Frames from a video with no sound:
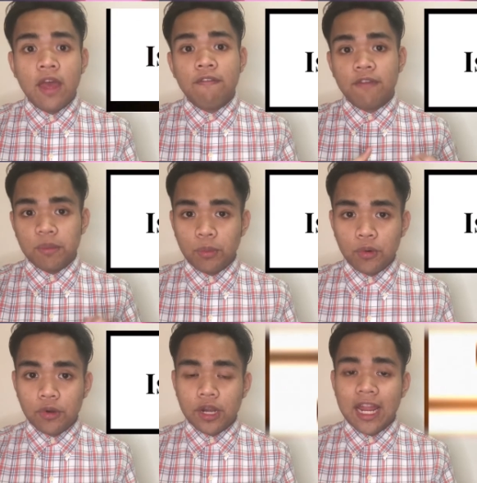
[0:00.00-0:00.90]

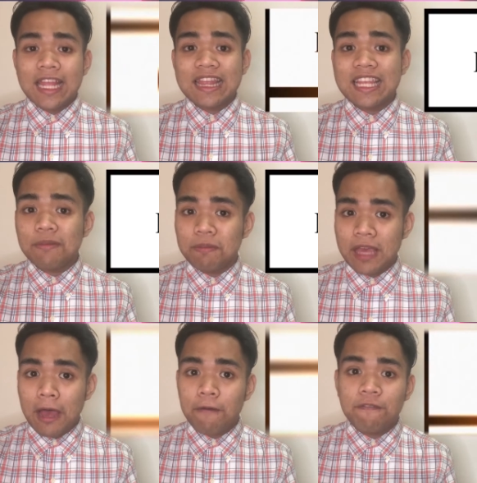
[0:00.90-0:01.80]
femur,
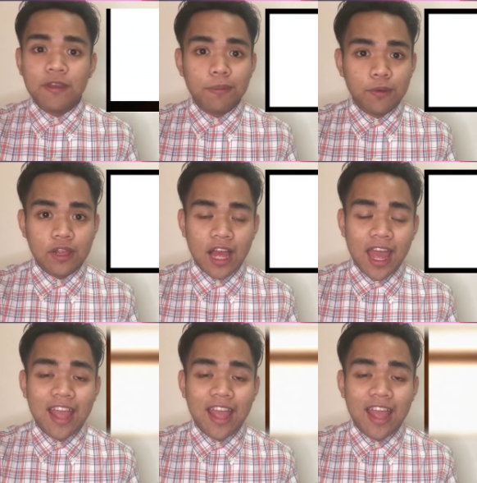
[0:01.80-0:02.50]
tibia, fibula,